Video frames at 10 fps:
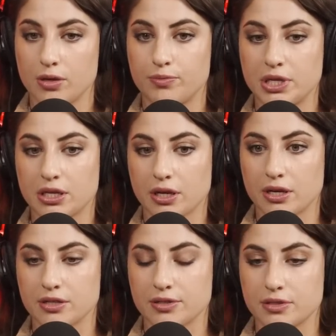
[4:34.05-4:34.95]

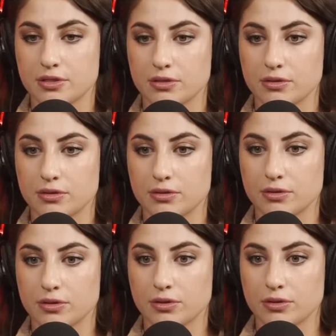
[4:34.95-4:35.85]
Because
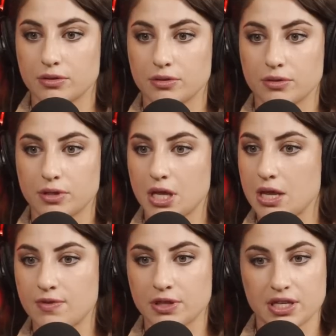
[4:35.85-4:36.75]
even